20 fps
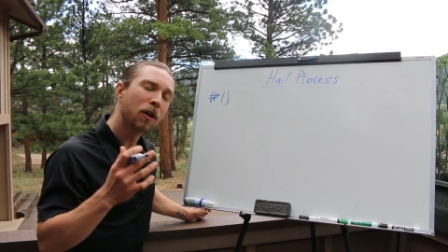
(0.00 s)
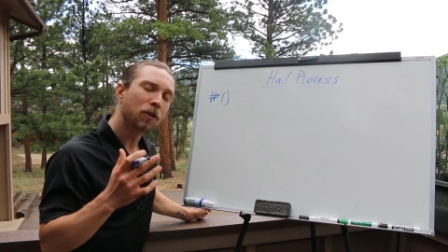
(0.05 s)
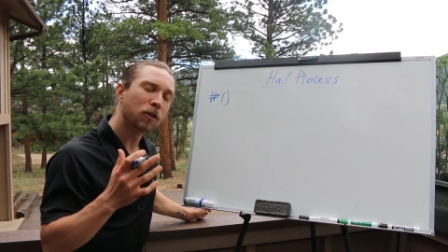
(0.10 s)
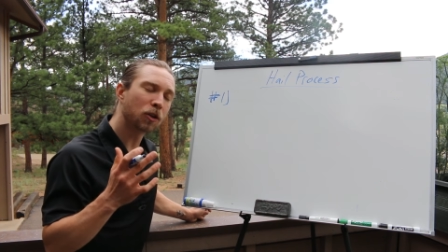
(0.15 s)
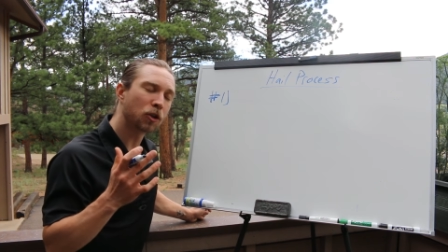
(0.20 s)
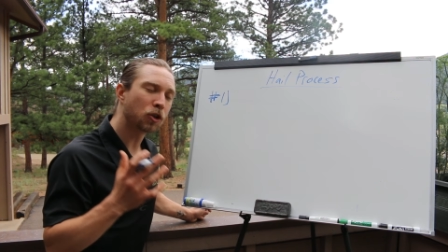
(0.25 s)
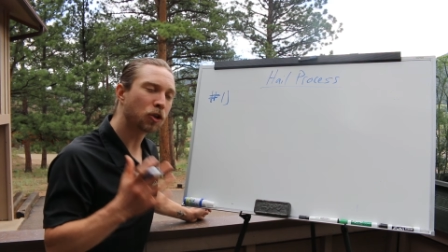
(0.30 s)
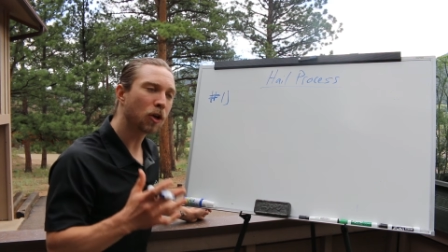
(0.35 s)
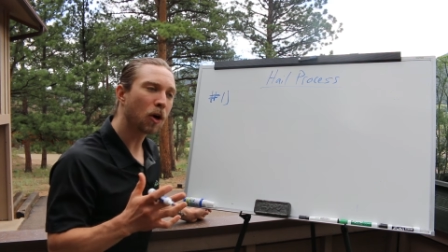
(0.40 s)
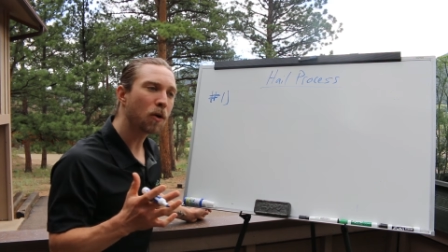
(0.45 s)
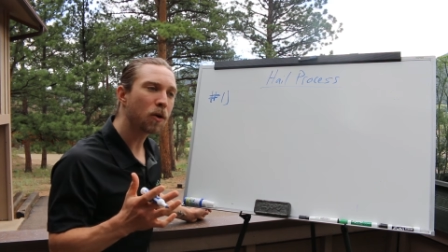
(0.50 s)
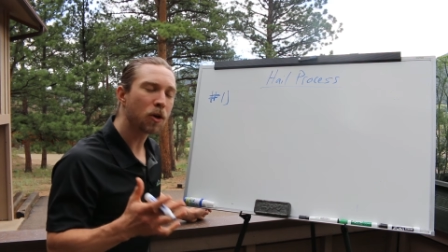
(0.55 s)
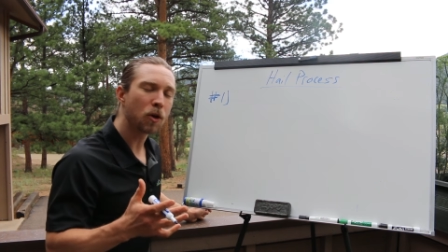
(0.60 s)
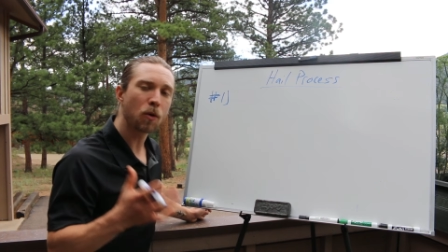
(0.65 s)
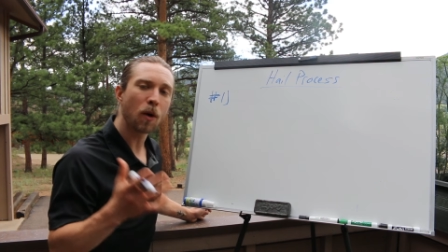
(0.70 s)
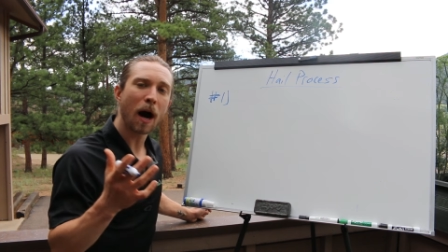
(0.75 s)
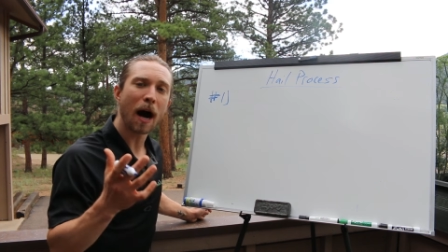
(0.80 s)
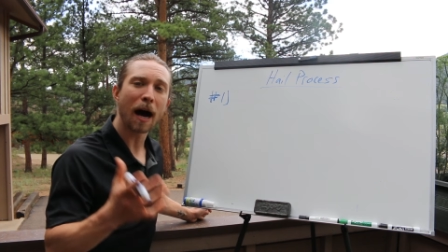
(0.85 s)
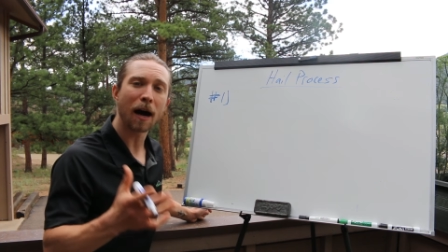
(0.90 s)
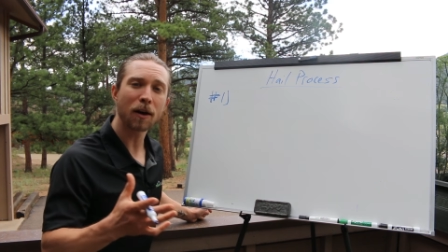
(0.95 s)
to show
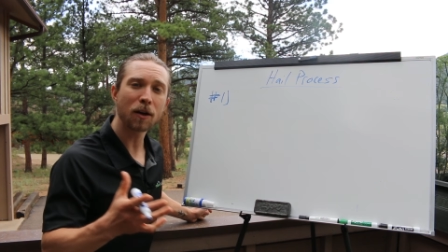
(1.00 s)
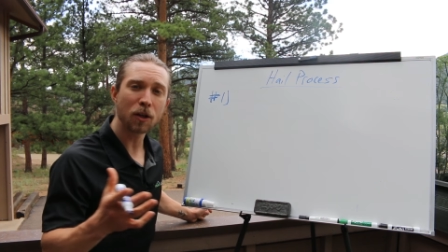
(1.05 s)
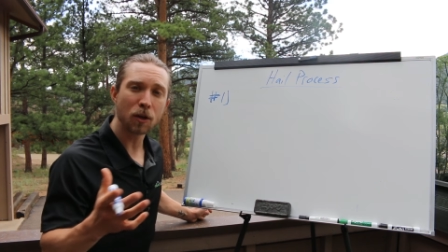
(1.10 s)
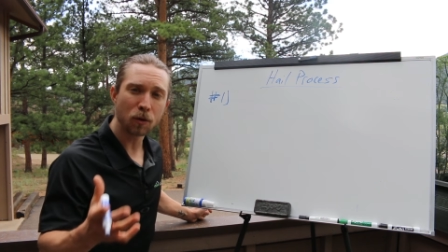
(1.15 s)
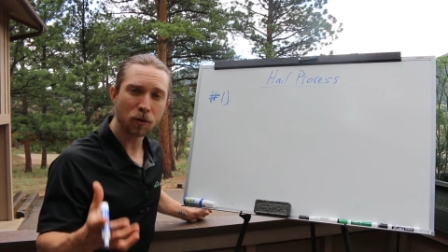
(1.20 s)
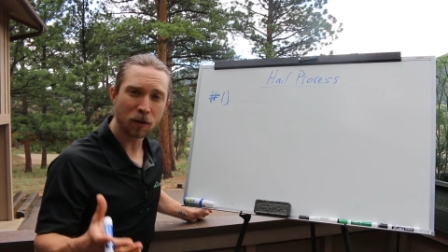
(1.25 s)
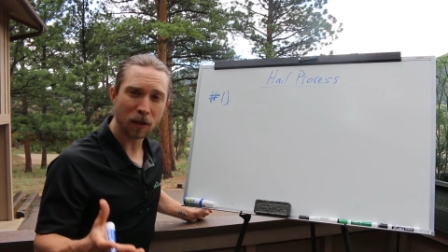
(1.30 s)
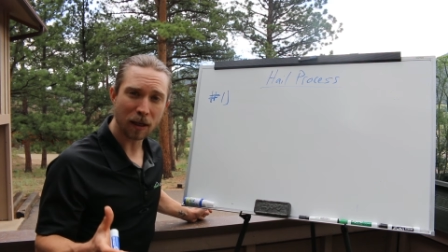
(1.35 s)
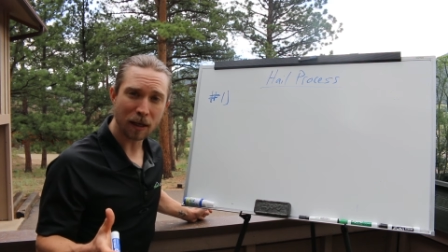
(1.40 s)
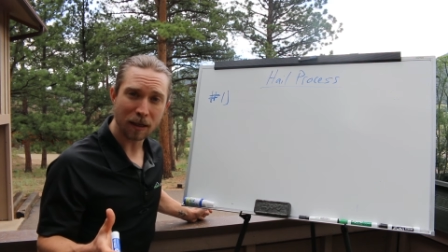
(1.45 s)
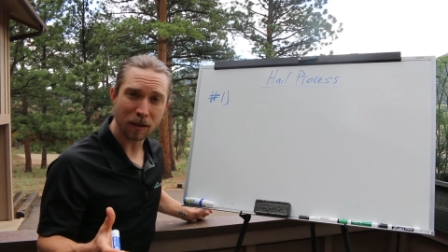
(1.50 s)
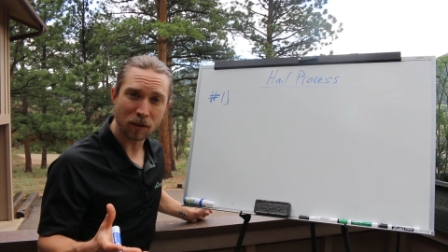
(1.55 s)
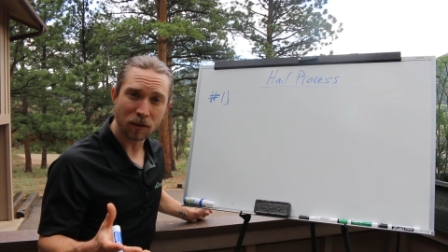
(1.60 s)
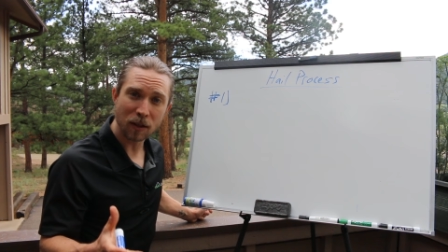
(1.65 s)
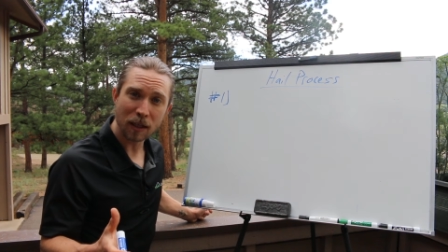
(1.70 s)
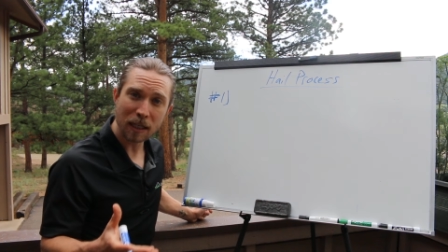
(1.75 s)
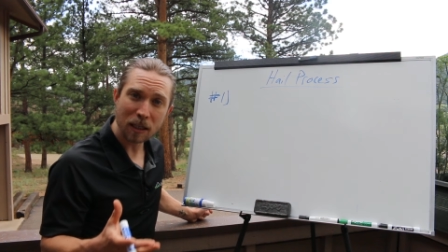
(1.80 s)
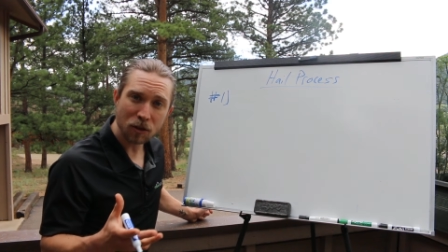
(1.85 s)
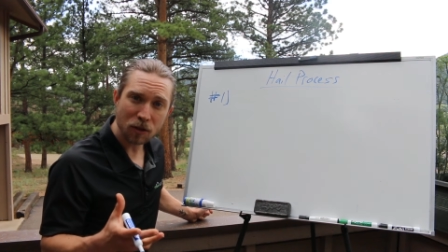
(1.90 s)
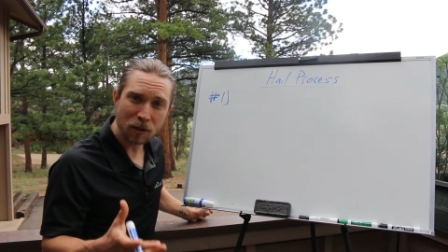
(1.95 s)
you how to use the
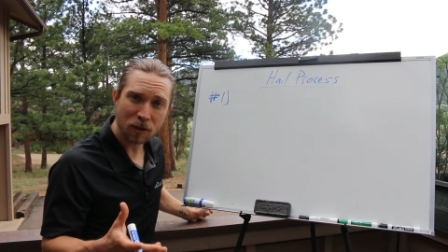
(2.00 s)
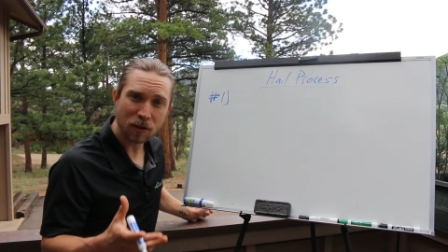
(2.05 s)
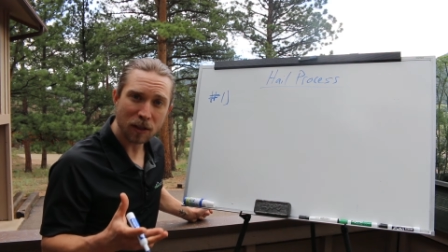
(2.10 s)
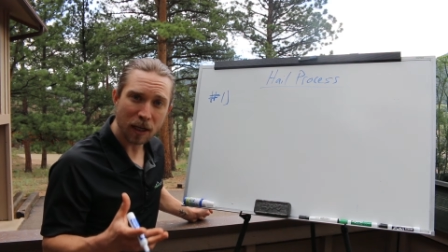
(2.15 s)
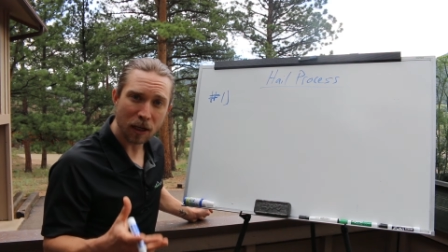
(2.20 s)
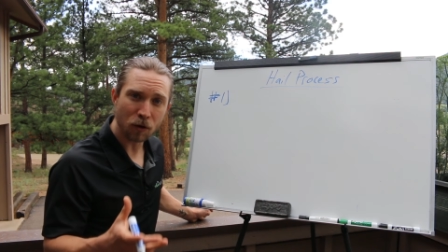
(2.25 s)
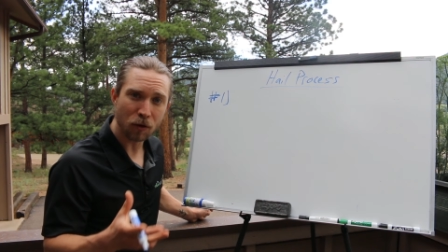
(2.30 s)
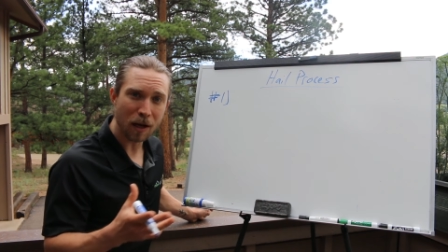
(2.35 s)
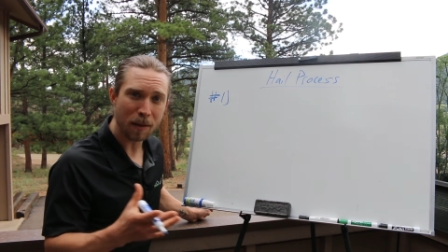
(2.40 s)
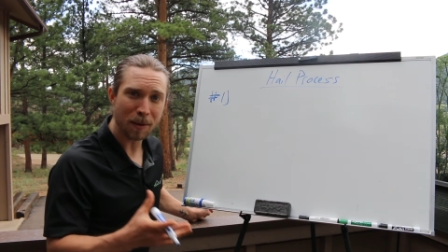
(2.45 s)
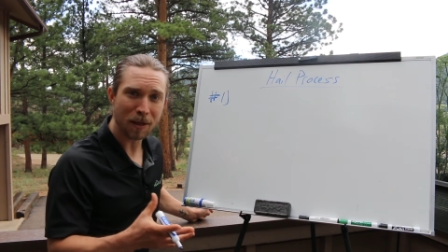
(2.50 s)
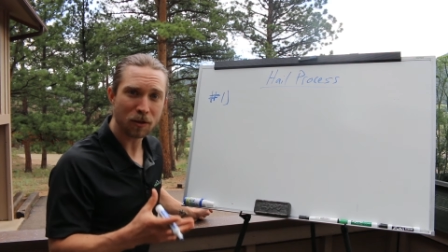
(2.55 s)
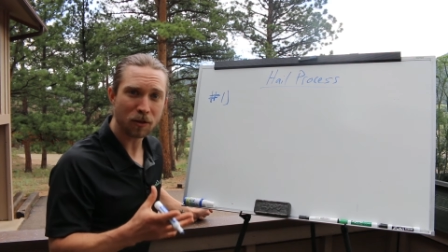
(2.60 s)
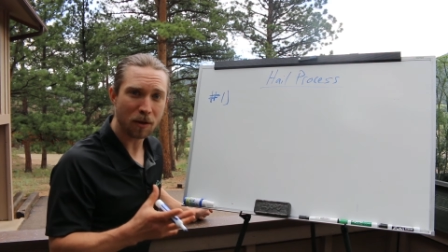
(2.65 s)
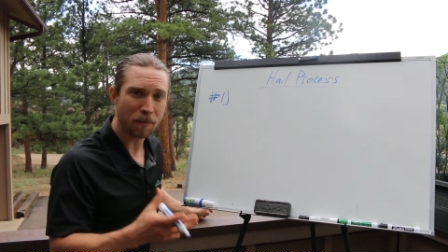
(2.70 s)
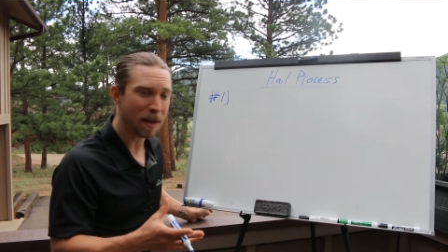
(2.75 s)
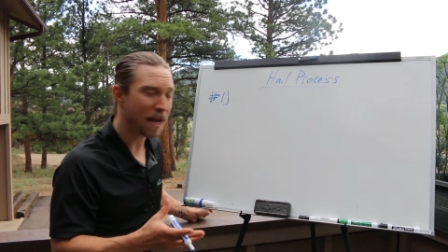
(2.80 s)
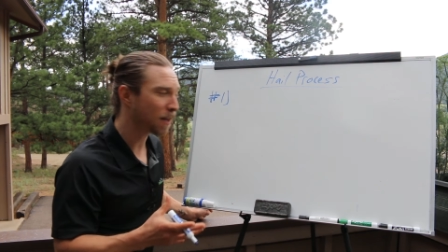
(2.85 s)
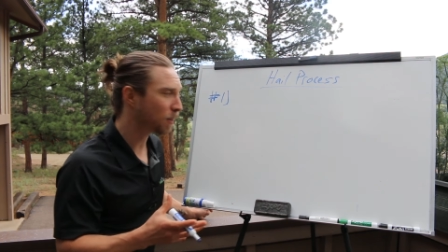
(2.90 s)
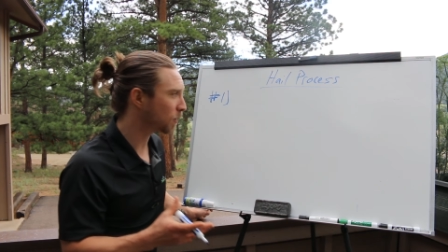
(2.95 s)
contingency agreement
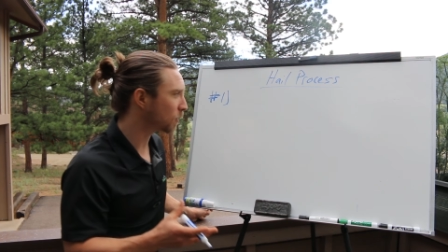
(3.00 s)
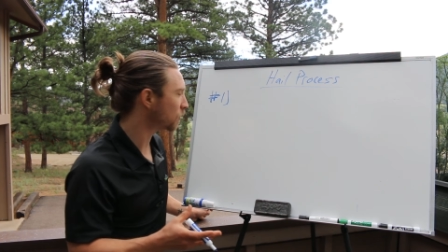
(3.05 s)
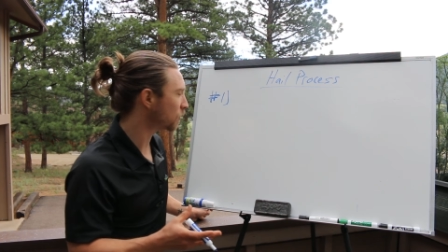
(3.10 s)
to make the